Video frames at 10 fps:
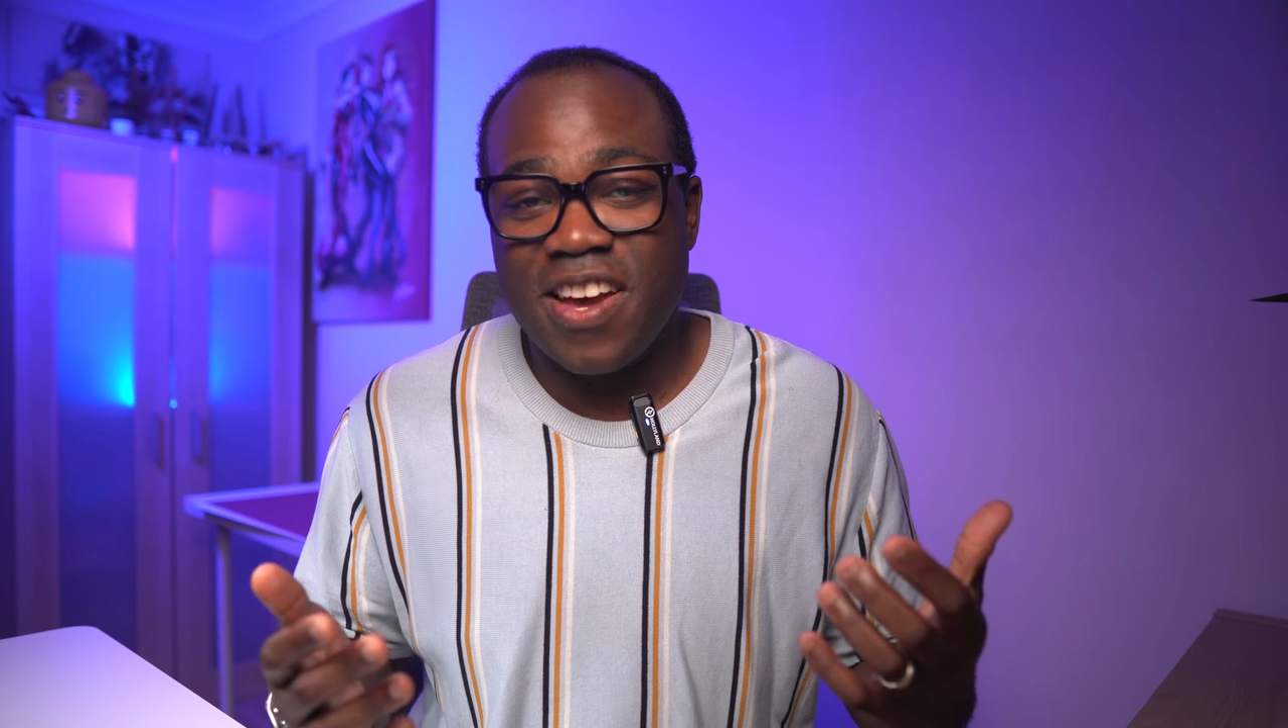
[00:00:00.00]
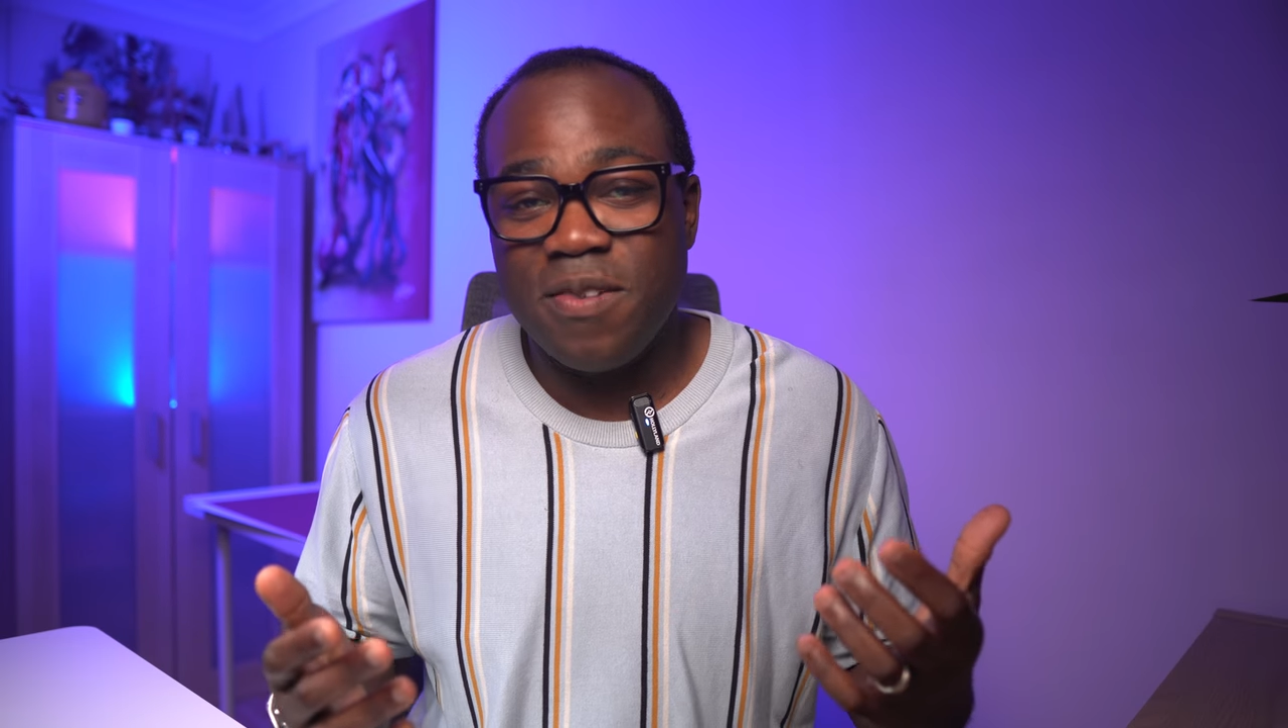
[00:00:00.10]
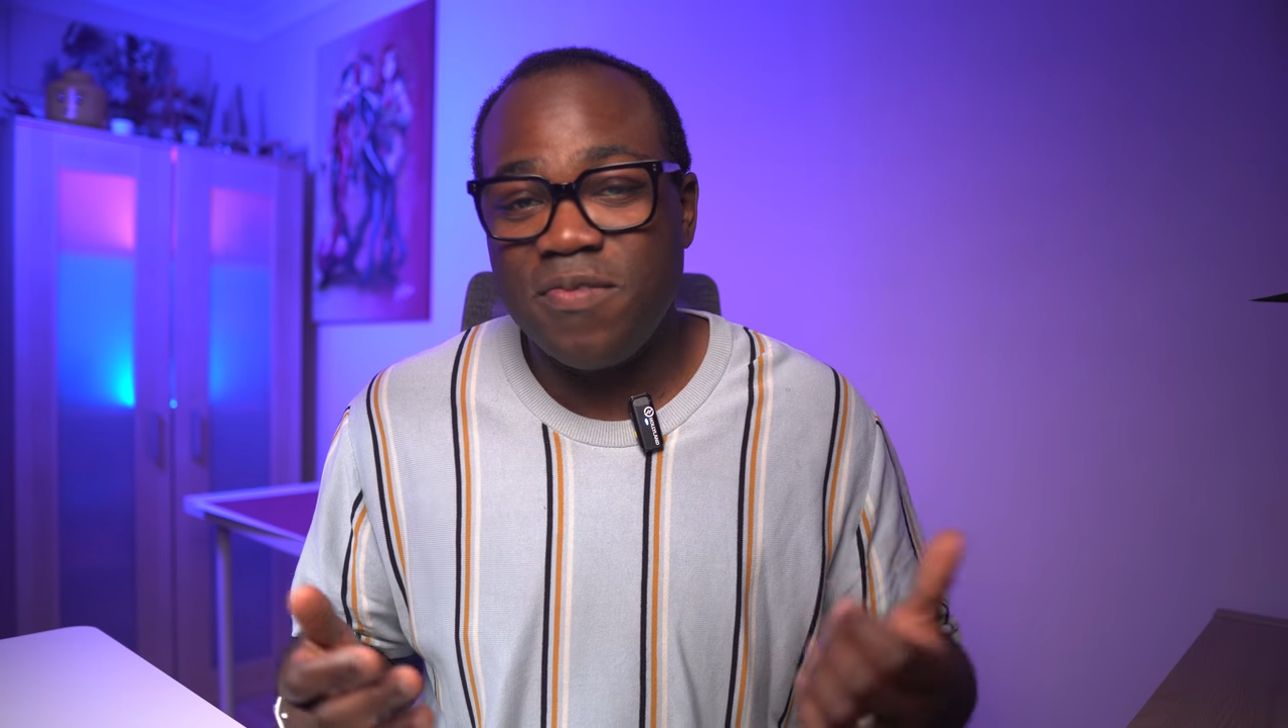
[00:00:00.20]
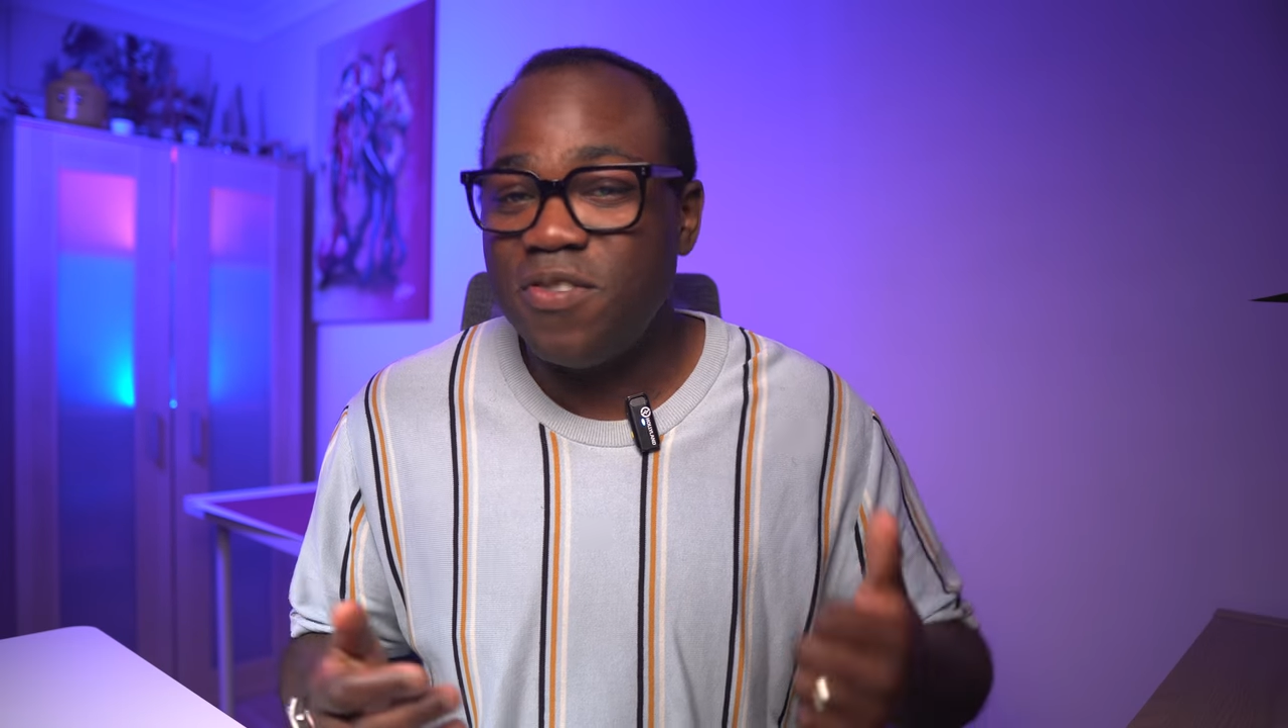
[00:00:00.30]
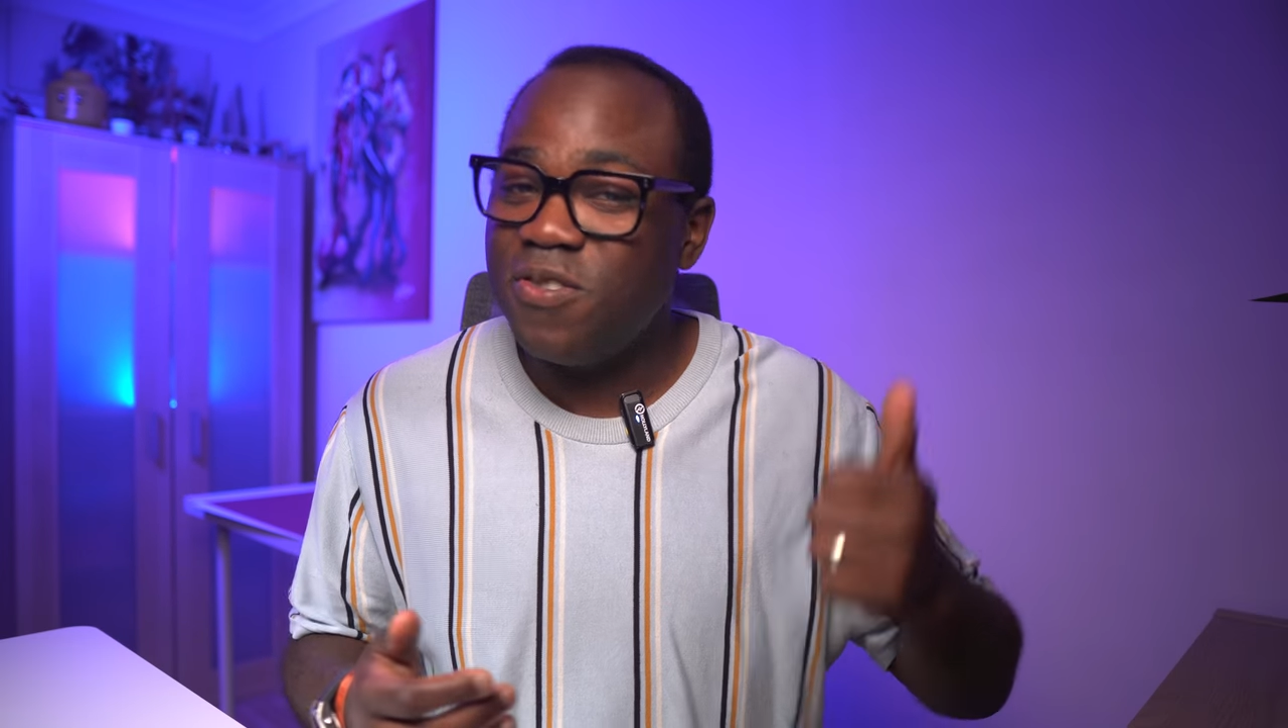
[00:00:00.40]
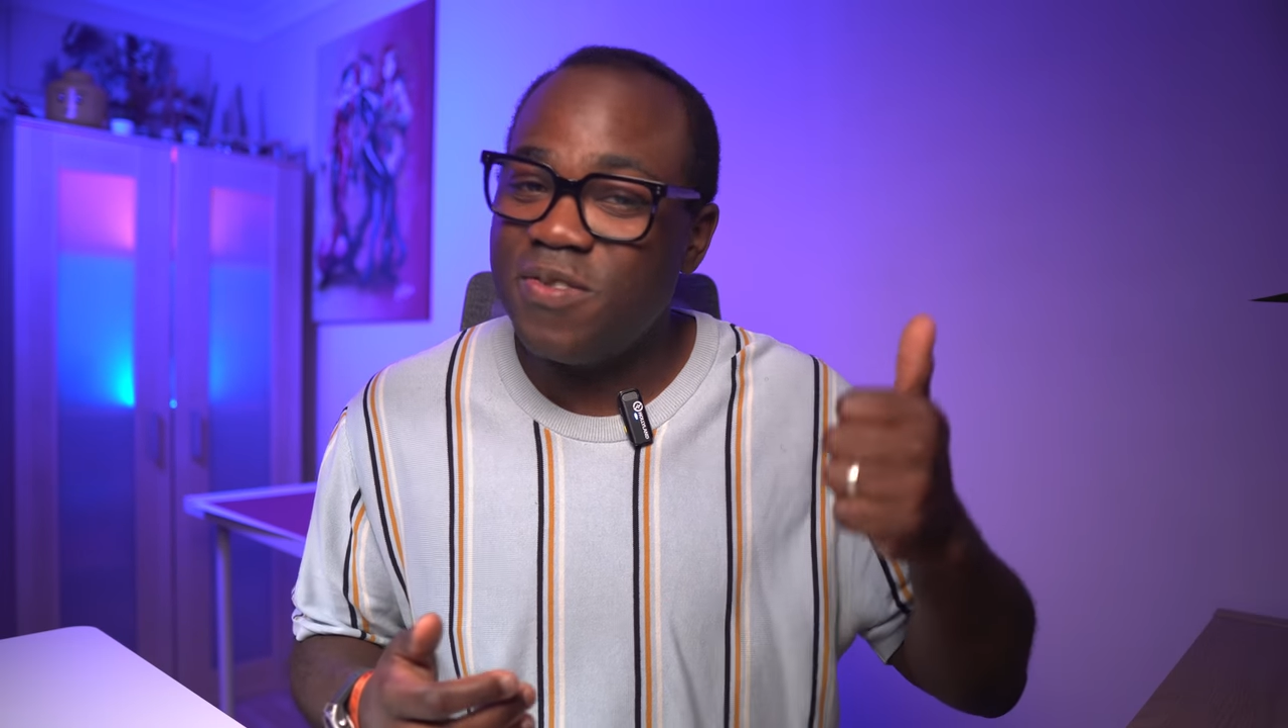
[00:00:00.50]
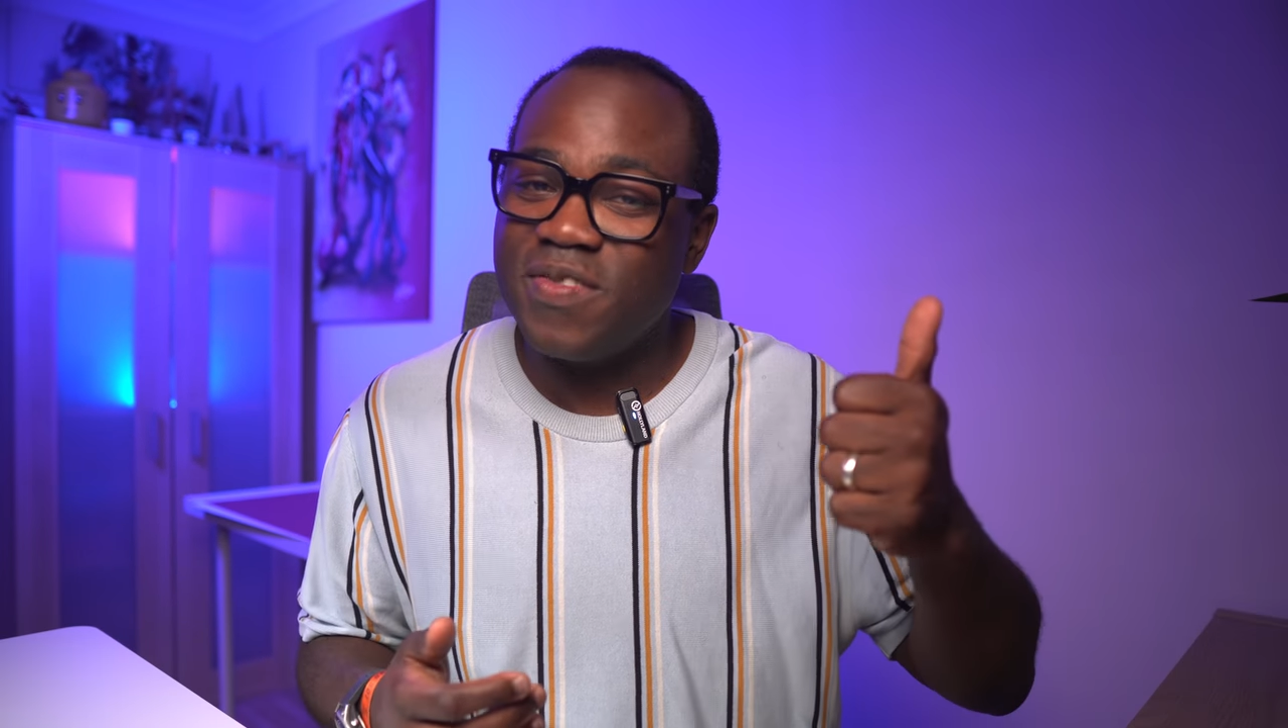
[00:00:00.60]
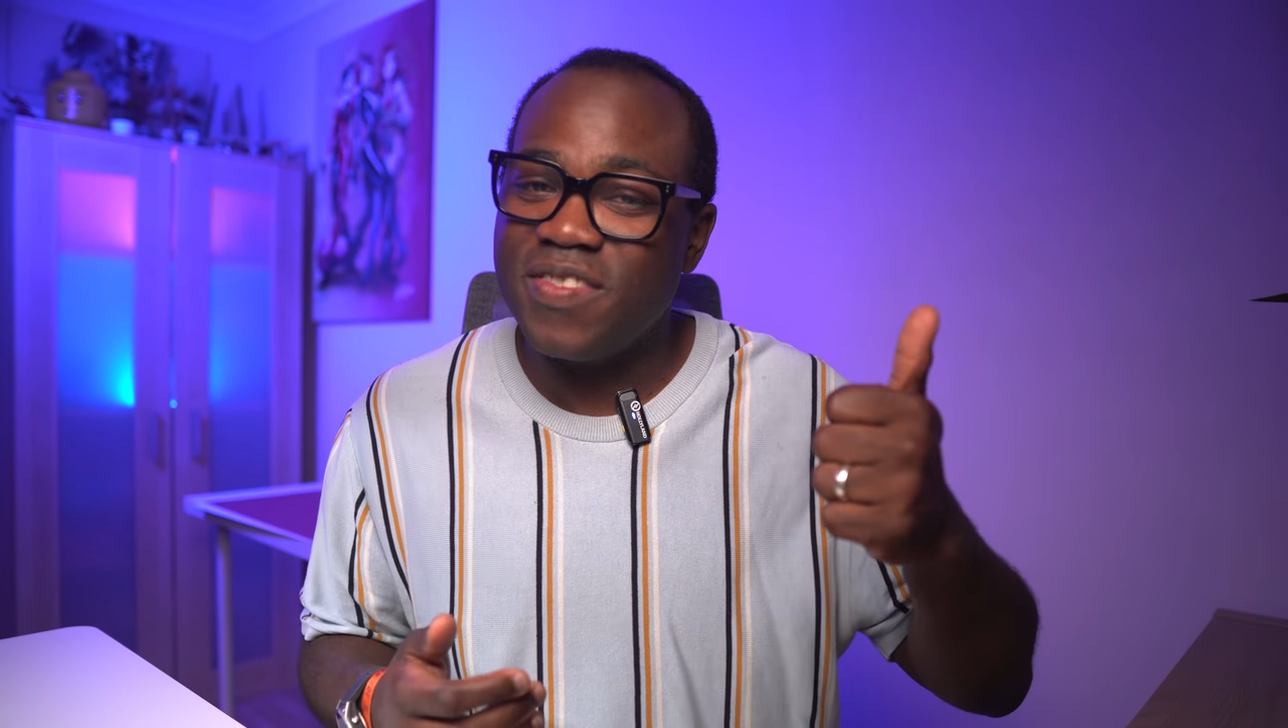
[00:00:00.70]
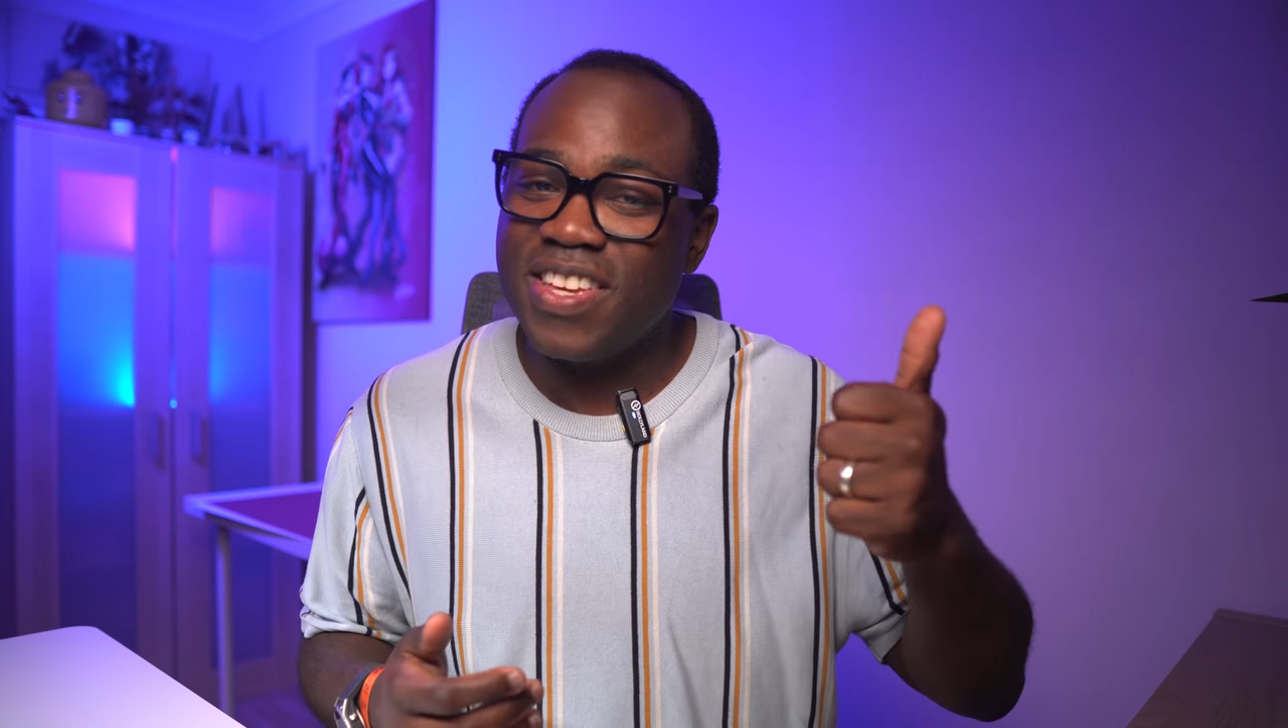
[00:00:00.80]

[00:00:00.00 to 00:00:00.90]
helpful,